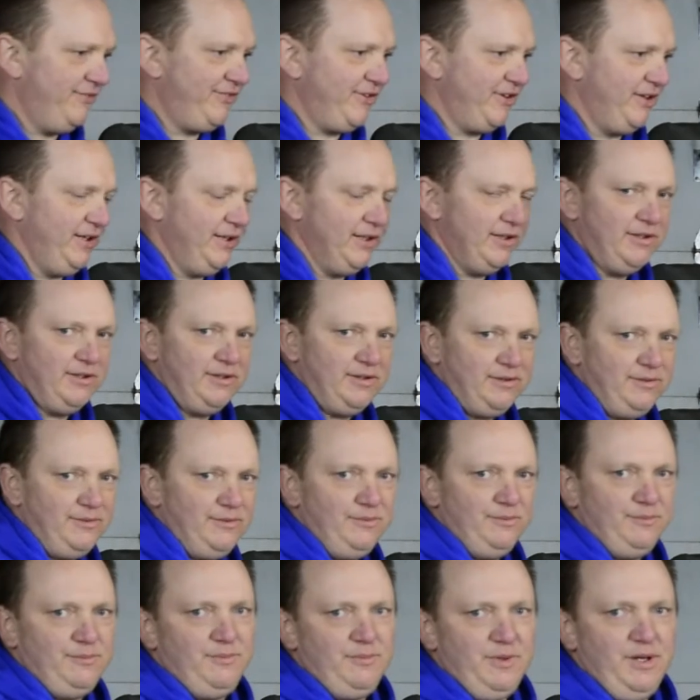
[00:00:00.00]
for
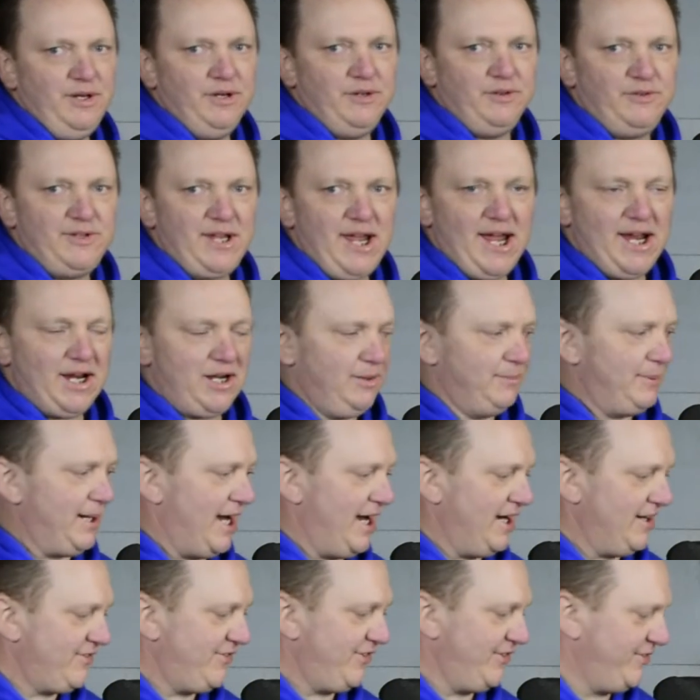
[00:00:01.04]
your tackle
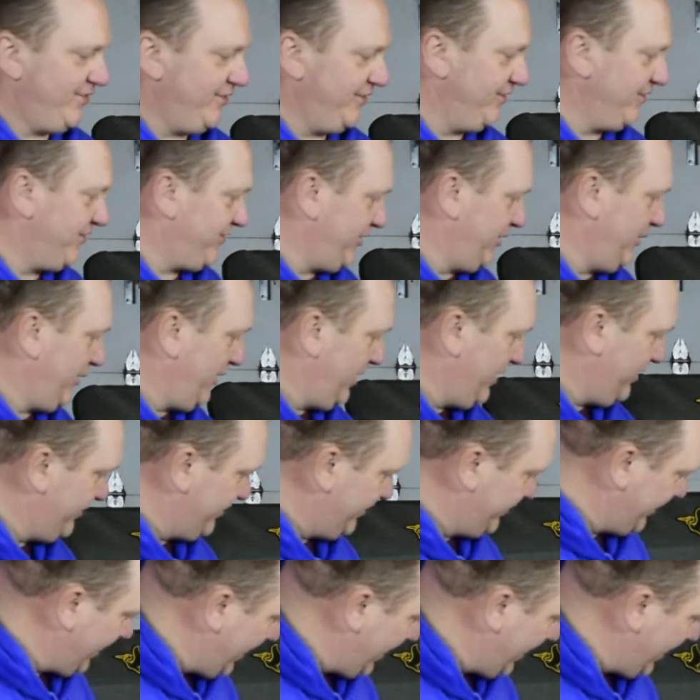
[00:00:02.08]
boxes and storage. It's